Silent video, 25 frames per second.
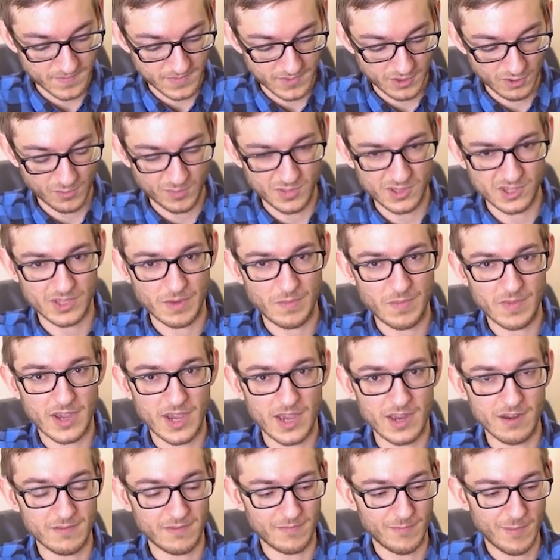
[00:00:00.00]
there'll be some
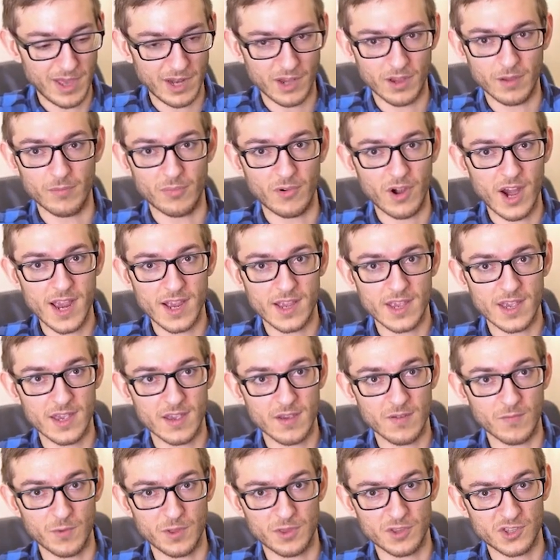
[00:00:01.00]
kind of metal
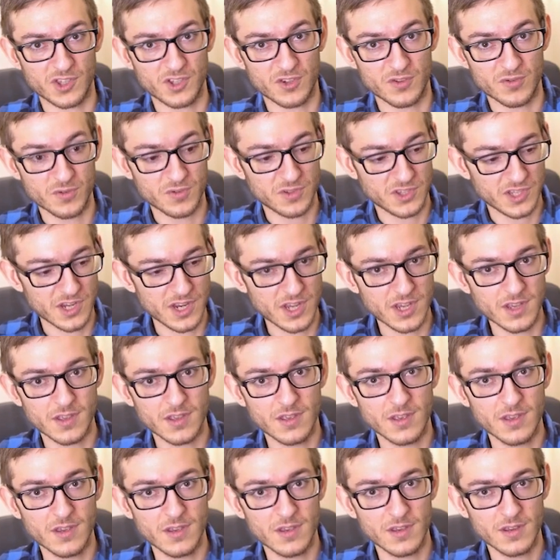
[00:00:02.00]
bracket with screws in it.